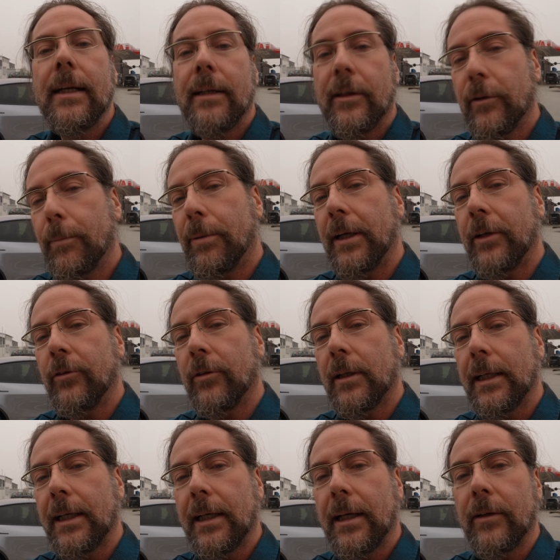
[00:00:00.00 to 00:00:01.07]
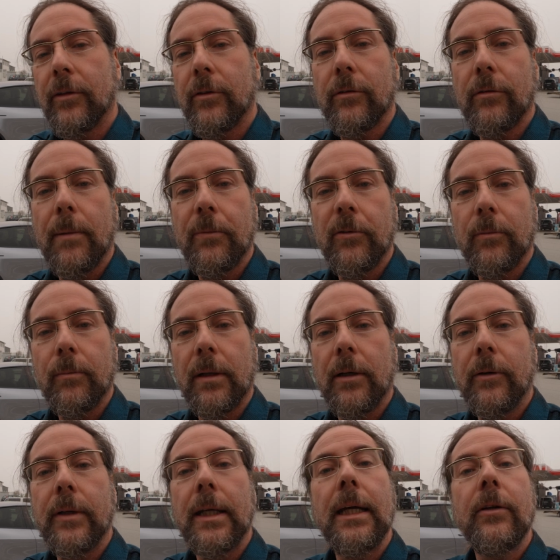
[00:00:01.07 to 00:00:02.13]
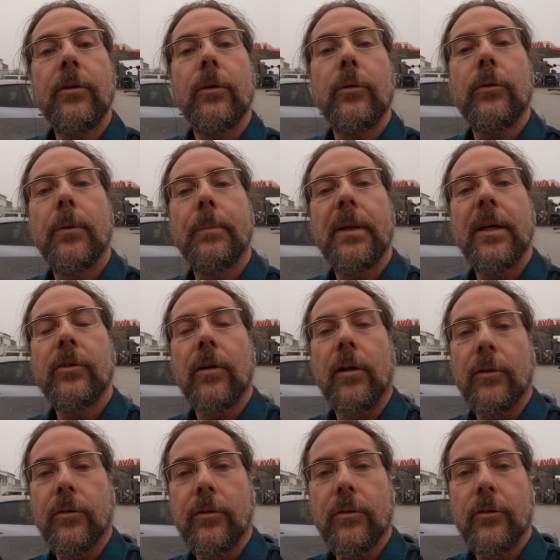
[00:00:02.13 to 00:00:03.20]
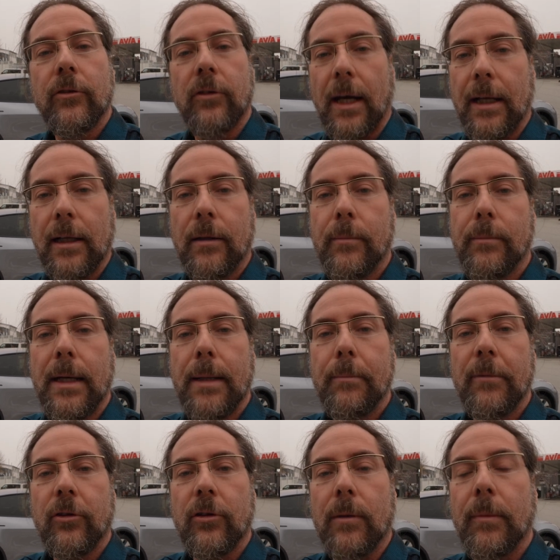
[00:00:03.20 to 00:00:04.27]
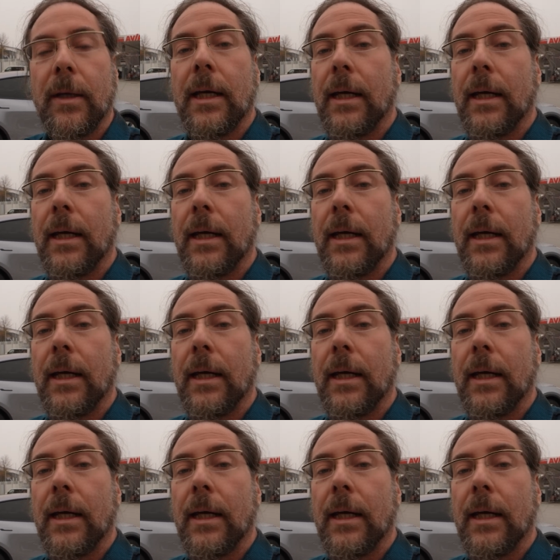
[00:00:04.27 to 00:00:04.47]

there's a Patreon link in the description below, and here on YouTube there's also channel membership.